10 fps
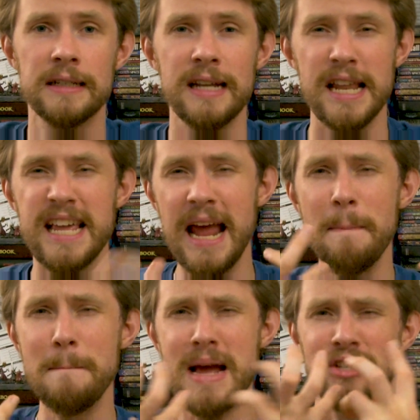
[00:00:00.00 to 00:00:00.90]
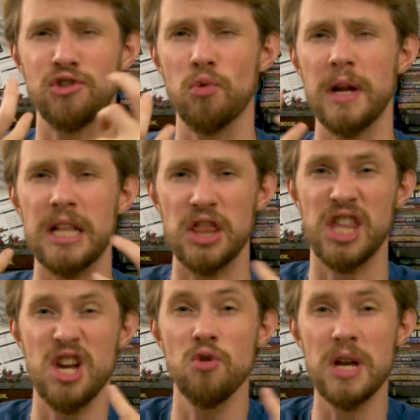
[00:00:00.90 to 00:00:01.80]
in game mastering
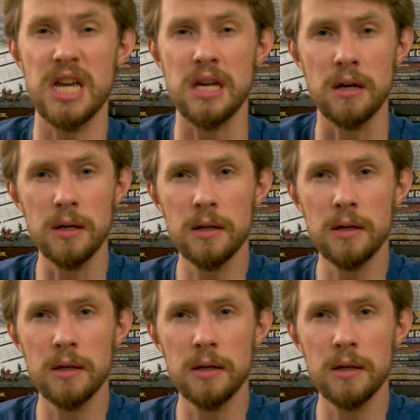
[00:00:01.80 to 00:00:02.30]
theory